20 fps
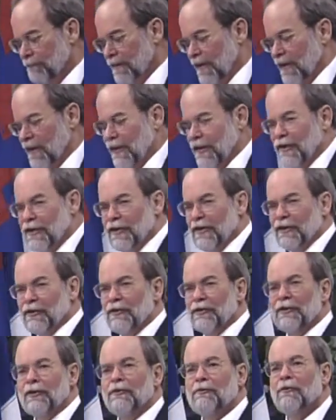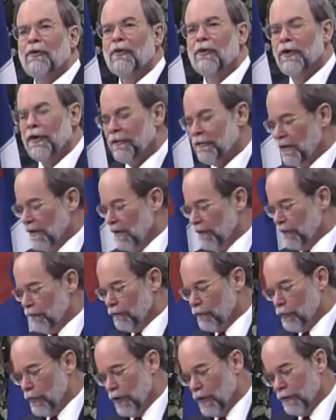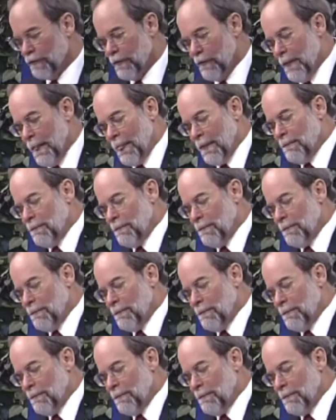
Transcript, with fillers: Editing a little more, end of quote.